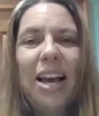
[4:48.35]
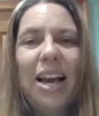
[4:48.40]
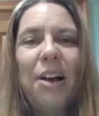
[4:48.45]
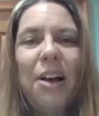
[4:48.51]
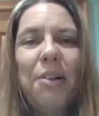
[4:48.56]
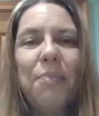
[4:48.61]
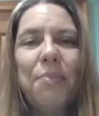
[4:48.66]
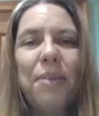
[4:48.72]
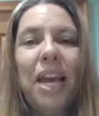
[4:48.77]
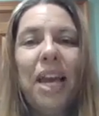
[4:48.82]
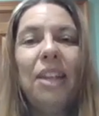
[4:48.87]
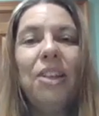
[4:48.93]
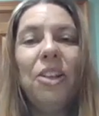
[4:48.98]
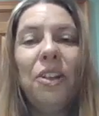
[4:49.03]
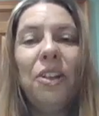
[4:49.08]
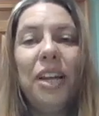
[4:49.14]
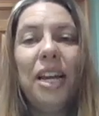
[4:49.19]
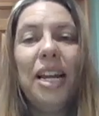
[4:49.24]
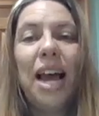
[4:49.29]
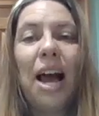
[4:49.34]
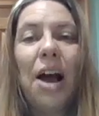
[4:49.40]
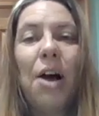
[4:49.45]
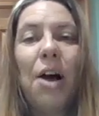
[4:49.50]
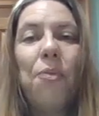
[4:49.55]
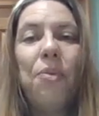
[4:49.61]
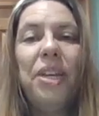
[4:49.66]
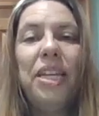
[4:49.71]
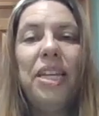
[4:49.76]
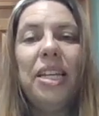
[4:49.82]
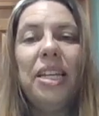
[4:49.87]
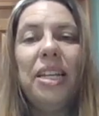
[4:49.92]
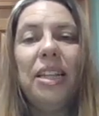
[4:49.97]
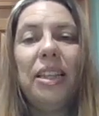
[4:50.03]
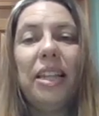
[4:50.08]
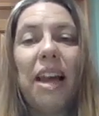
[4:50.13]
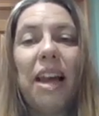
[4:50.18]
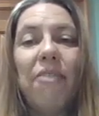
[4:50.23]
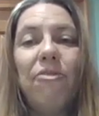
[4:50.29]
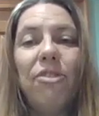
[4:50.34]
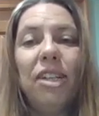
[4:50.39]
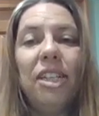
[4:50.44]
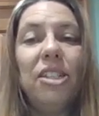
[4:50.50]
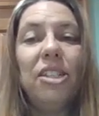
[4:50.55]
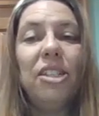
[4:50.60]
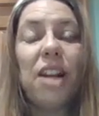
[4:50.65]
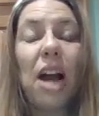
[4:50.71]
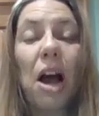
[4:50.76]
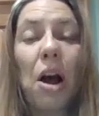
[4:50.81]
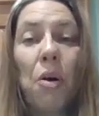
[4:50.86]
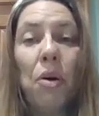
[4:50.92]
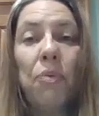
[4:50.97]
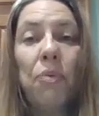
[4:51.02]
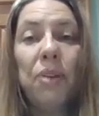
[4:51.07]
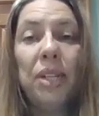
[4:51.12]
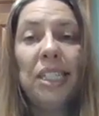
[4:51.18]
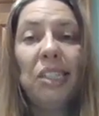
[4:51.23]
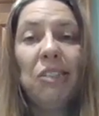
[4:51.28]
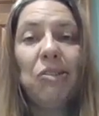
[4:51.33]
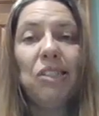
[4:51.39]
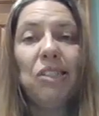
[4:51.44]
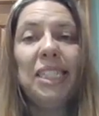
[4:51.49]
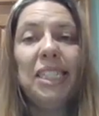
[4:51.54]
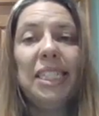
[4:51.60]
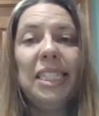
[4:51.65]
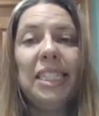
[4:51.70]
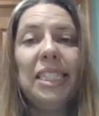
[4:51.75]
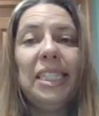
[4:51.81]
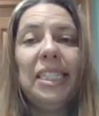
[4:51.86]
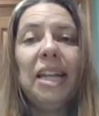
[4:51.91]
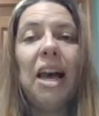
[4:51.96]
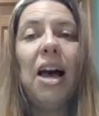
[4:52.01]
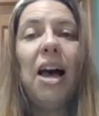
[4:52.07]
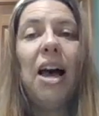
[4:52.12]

and look at how we can leverage our resources,